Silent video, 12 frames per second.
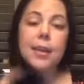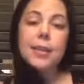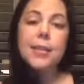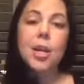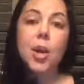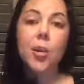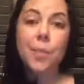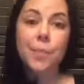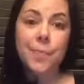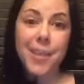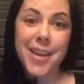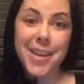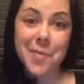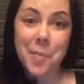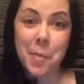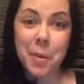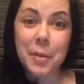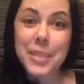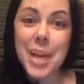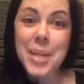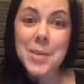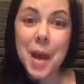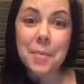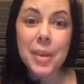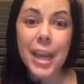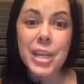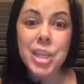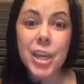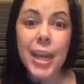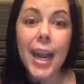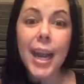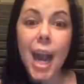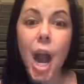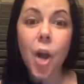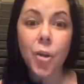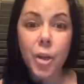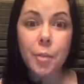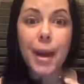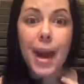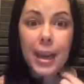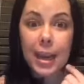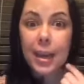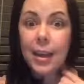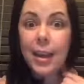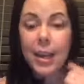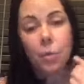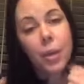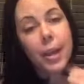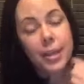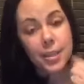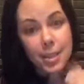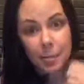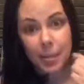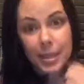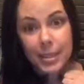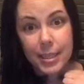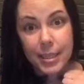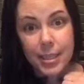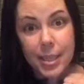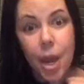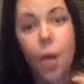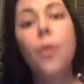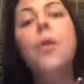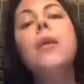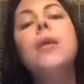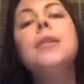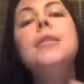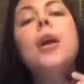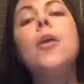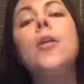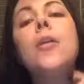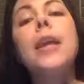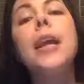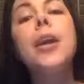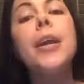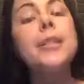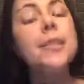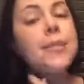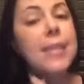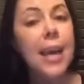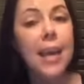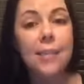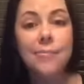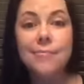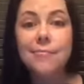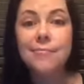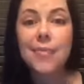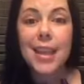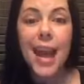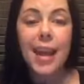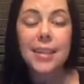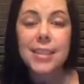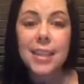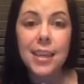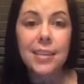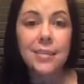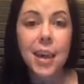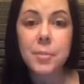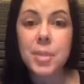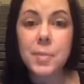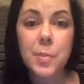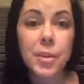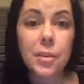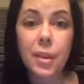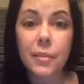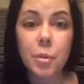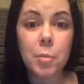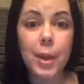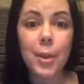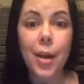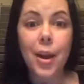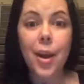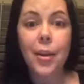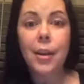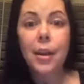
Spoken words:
So remember we talked about application. Get it on your body and it will get to the place it needs to go. So thin areas of skin, neck, see, I'm just putting the liver blend right on.